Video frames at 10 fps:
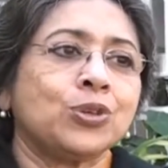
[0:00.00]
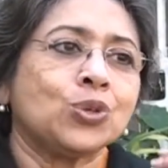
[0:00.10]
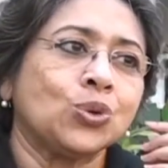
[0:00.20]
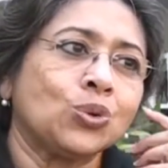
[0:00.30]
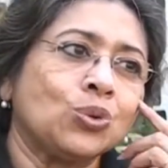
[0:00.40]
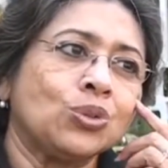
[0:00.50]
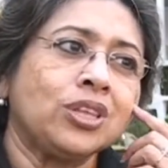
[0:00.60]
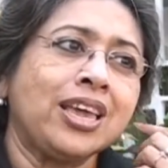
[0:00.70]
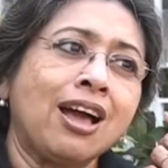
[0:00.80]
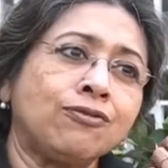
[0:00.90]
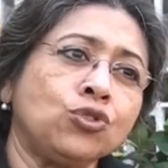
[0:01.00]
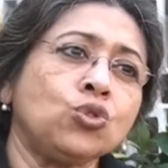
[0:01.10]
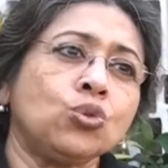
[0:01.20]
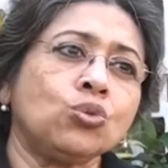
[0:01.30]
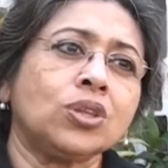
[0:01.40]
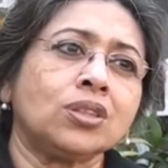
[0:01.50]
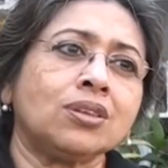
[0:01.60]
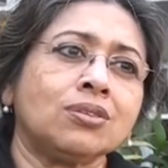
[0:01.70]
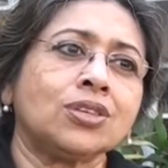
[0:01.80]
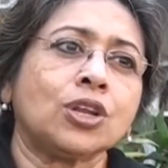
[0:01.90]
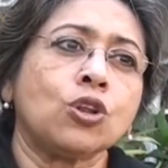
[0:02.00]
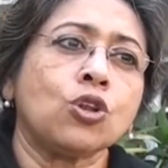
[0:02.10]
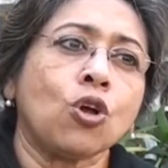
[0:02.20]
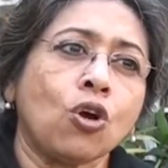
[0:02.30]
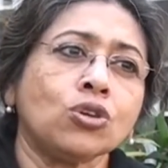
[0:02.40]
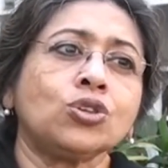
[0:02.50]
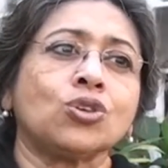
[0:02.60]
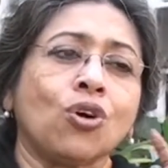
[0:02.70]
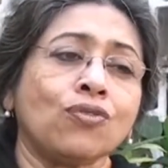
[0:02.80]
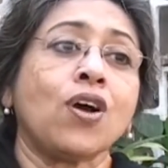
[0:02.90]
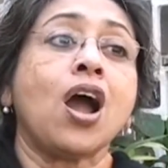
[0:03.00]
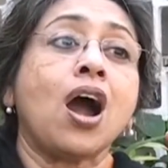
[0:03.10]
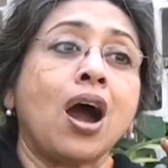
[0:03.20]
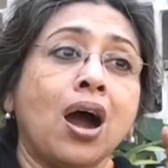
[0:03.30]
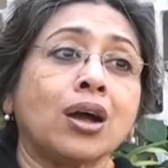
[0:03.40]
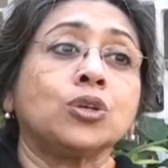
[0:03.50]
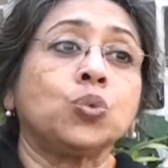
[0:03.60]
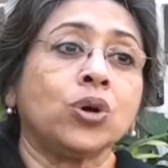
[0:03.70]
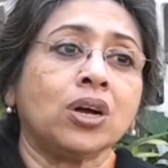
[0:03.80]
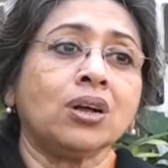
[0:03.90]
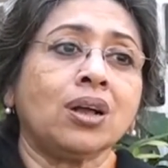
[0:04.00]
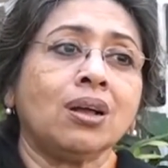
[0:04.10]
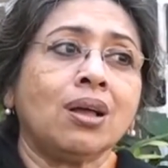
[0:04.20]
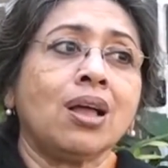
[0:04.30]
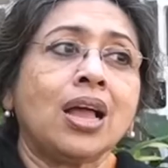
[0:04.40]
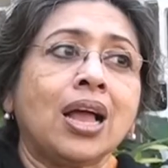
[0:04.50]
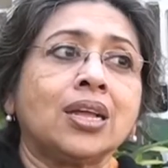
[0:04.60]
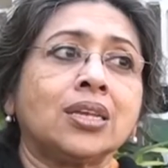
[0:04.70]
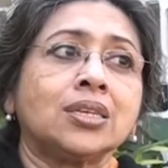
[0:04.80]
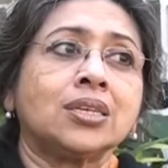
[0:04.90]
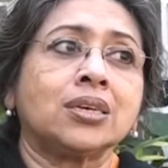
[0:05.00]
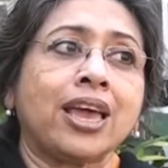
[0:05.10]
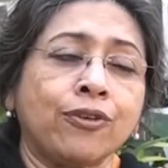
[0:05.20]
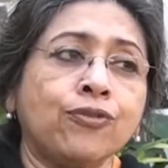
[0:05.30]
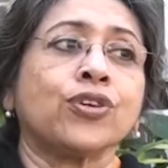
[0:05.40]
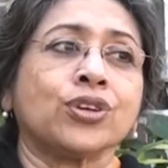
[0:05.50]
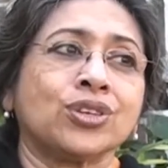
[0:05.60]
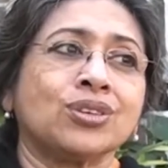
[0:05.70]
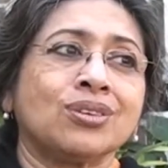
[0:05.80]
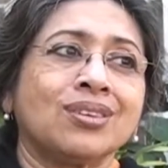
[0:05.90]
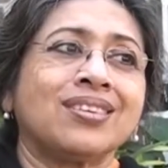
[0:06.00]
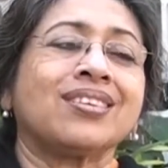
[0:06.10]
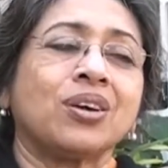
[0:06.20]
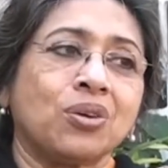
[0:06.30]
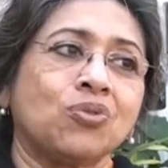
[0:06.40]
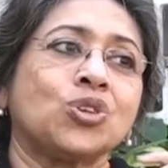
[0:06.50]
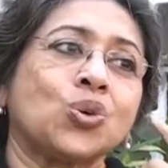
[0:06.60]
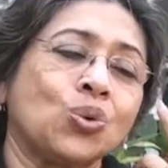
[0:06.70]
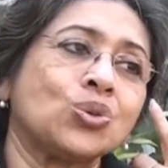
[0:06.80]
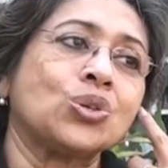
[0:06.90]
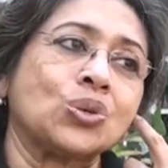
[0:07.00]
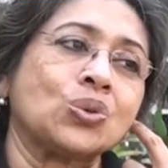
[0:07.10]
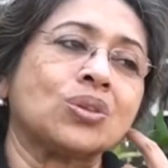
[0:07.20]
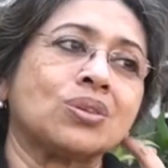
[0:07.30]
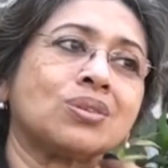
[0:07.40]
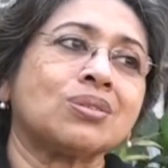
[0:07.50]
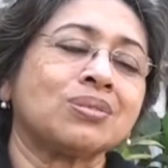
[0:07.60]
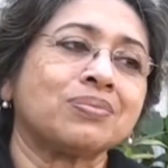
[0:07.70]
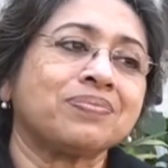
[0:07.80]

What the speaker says: So they have to know that there is a lot of hard work and effort which goes into this.